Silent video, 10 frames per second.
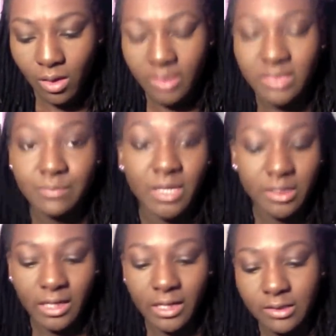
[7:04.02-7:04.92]
It's
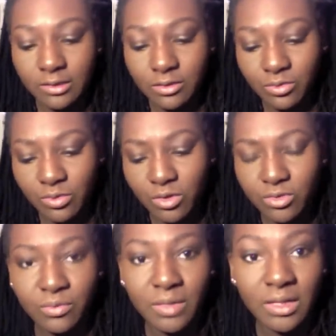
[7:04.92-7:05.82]
medicated as well,
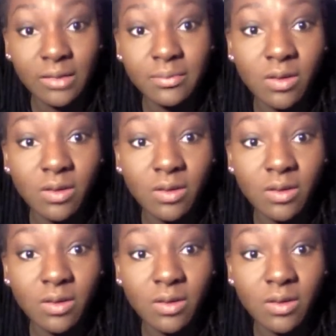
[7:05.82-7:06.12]
so my lips